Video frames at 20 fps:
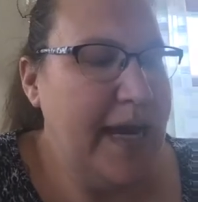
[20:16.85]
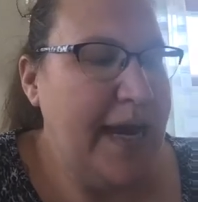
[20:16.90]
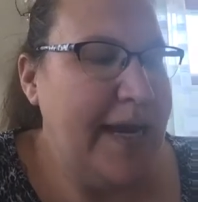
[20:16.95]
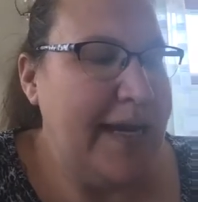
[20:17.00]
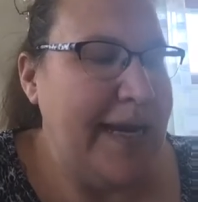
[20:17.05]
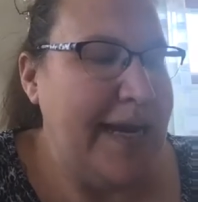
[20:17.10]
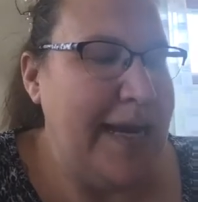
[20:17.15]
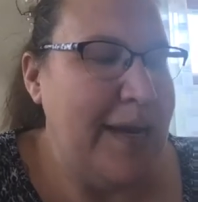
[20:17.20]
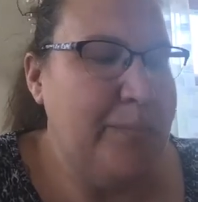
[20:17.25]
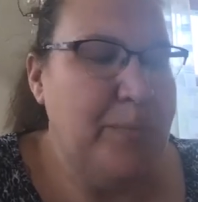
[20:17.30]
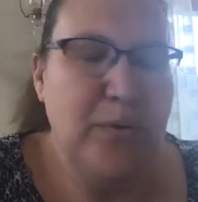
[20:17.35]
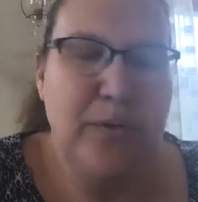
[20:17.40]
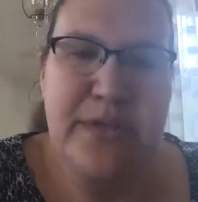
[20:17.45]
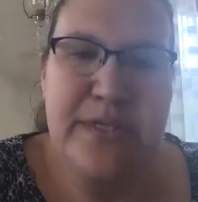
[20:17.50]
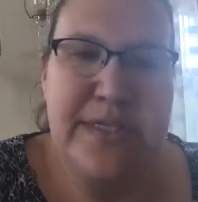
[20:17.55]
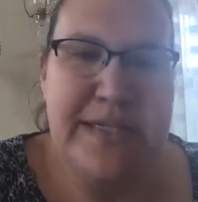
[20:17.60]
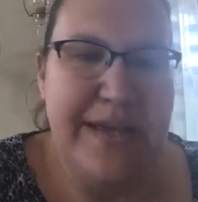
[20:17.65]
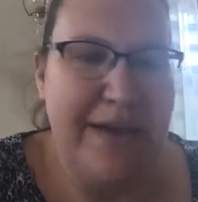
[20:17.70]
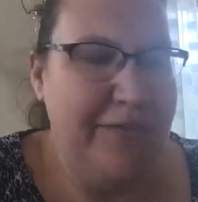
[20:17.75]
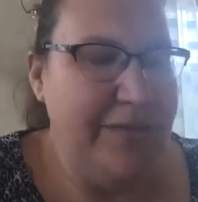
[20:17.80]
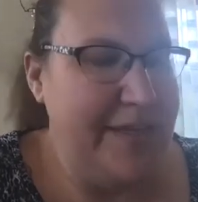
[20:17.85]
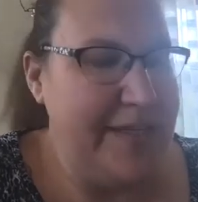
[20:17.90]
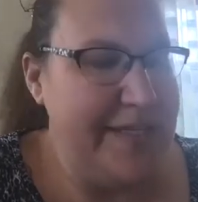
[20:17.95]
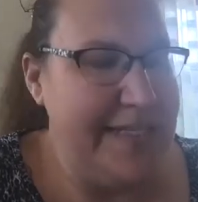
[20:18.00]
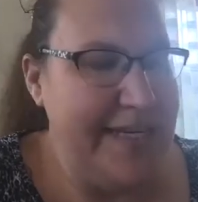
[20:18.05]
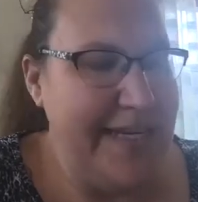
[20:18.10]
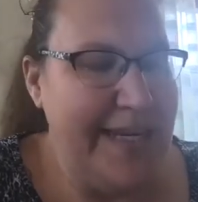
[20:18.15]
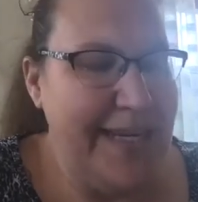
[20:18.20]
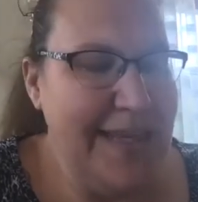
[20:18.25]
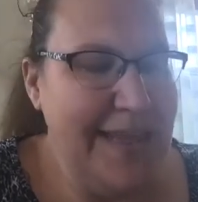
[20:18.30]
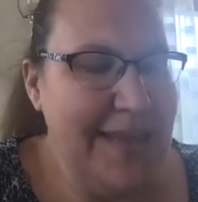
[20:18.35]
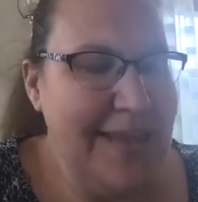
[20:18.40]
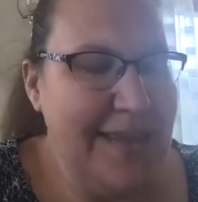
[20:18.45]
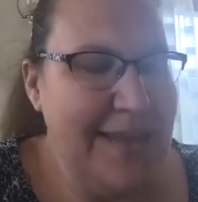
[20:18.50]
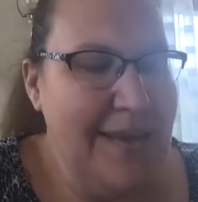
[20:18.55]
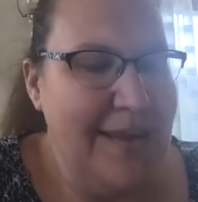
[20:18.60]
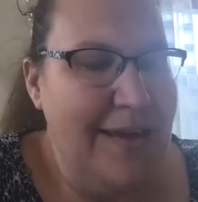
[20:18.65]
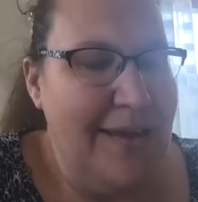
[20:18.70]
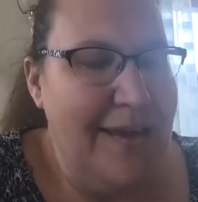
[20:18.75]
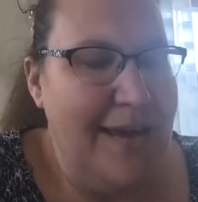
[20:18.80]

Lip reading: on April 17th.